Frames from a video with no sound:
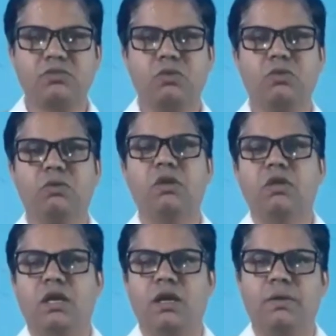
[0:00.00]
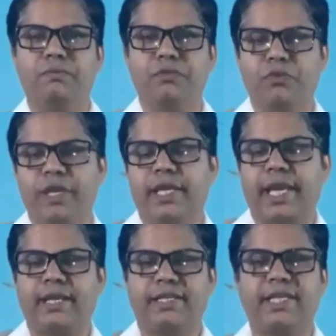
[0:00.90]
So we
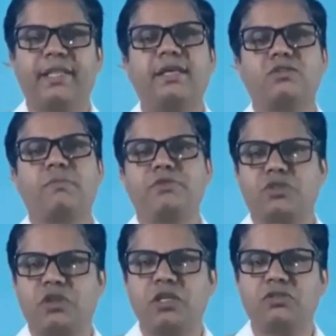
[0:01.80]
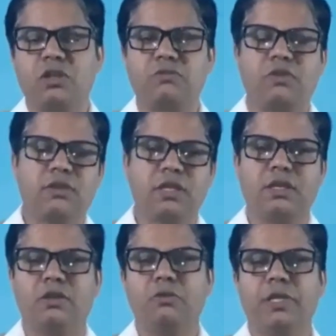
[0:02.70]
can take the some screenshot for
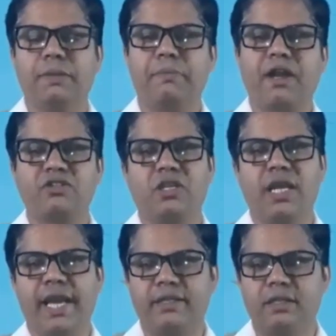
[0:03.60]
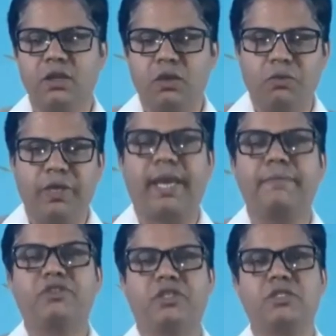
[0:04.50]
the innovative parshala, and we
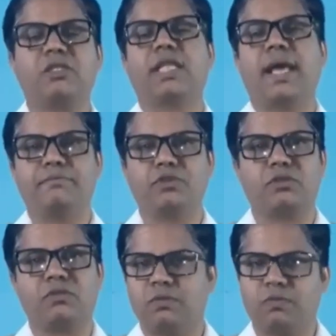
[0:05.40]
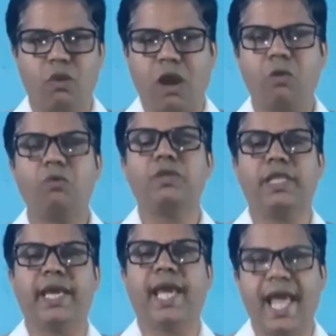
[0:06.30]
can teach them how
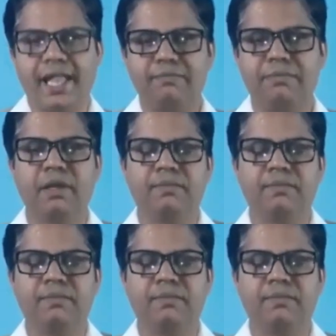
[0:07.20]
they help,